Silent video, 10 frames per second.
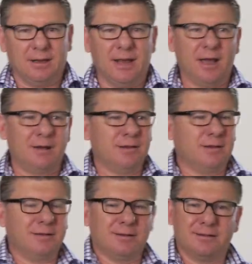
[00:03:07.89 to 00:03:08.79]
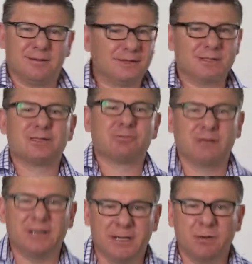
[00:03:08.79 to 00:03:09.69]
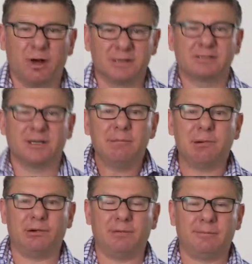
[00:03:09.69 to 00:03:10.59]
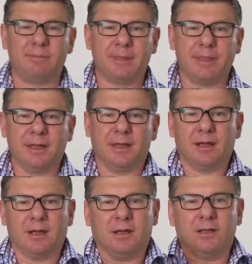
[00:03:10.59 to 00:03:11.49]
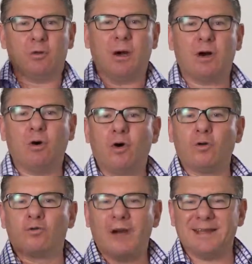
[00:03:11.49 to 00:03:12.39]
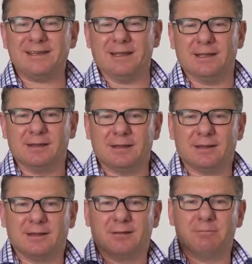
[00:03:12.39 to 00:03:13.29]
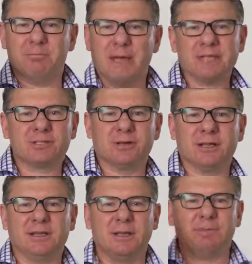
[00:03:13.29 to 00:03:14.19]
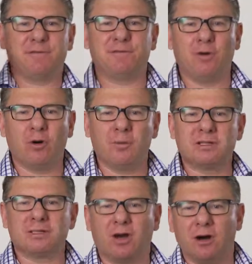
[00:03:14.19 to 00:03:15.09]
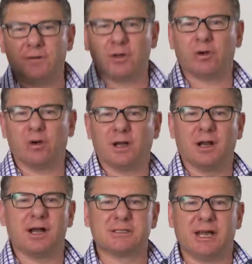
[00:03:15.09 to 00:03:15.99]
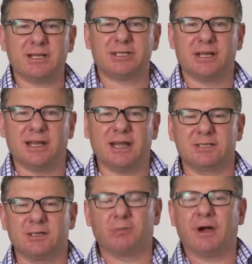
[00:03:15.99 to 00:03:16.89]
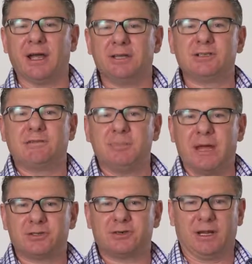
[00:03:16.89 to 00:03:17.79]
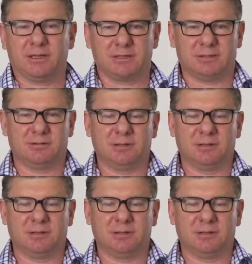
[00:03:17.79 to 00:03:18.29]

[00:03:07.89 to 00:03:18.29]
Now, this is really quite simple. You are already measuring the performance of your organization against a range of metrics.